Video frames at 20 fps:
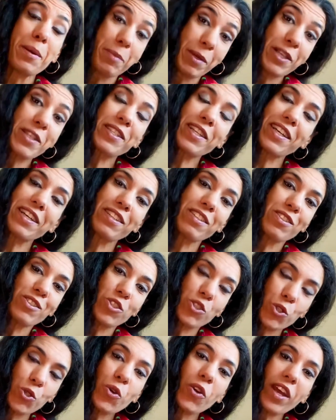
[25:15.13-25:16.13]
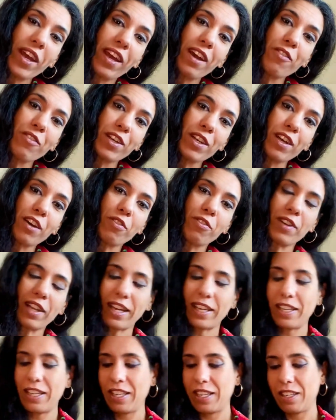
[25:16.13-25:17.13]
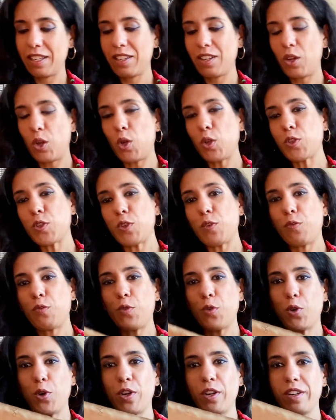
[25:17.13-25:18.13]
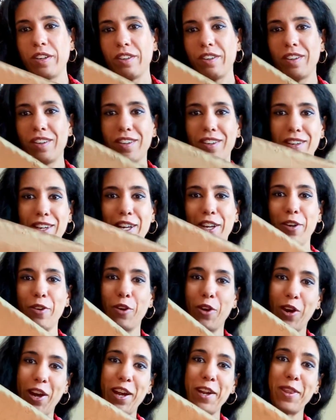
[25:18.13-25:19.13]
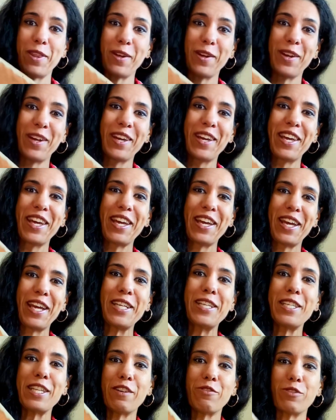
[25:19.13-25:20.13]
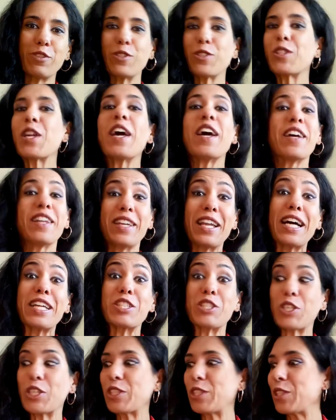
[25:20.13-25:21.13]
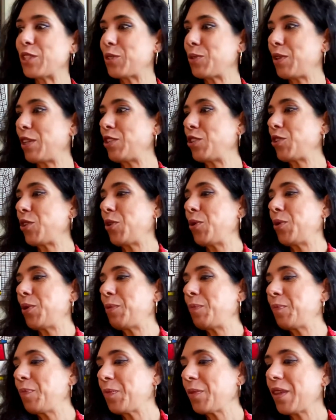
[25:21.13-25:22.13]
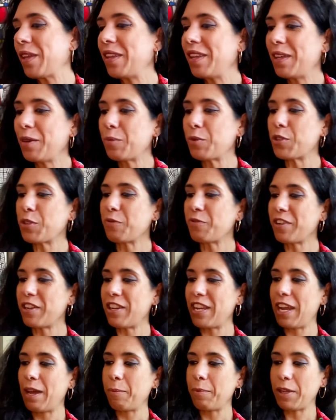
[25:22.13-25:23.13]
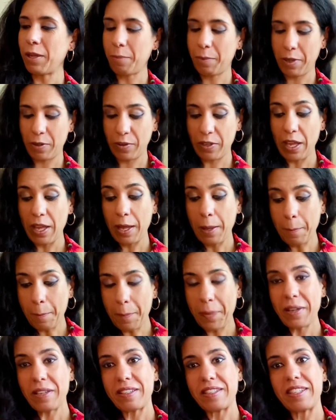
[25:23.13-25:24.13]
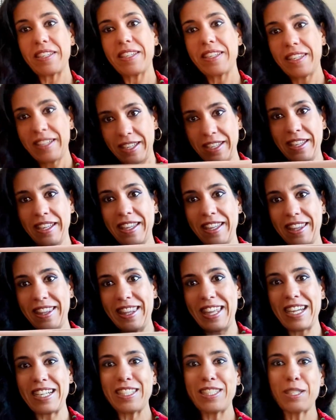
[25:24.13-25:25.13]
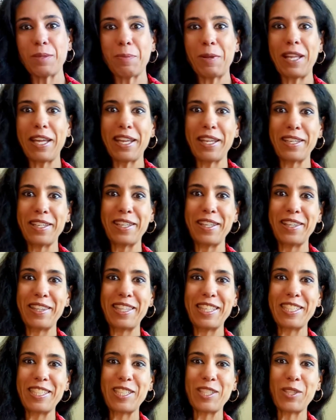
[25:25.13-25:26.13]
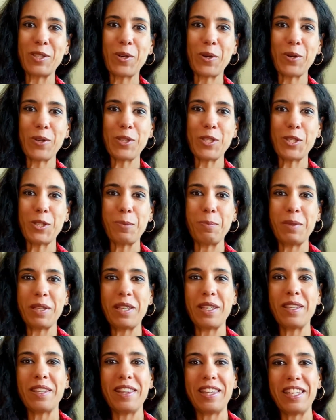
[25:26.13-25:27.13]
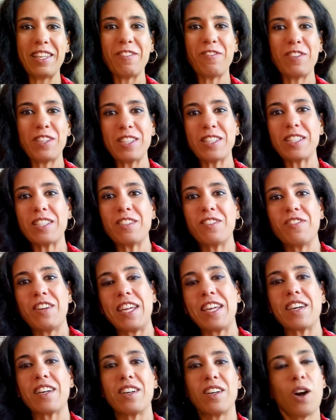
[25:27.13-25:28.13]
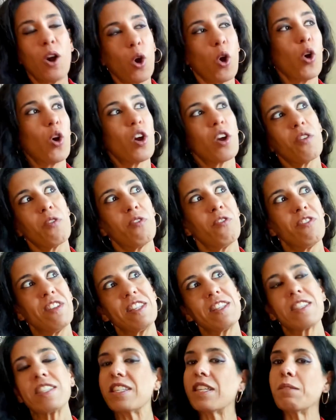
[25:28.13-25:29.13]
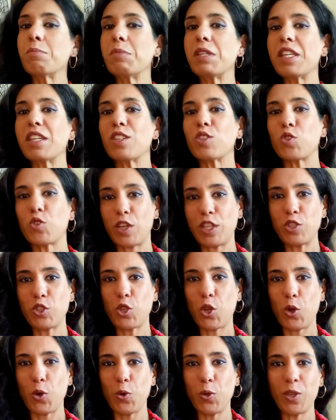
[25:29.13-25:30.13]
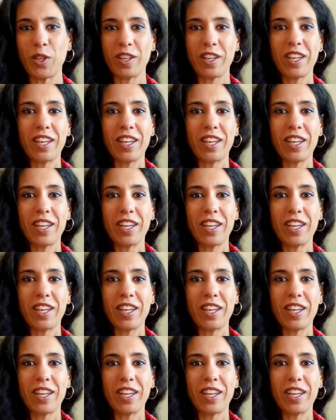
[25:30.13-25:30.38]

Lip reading: because I sure have enough lining also for for other endeavors, not just this trench coat, which I'm very happy about. But that is the plan. This is going to be the Vincent Vega or Vincent and Mia trench coat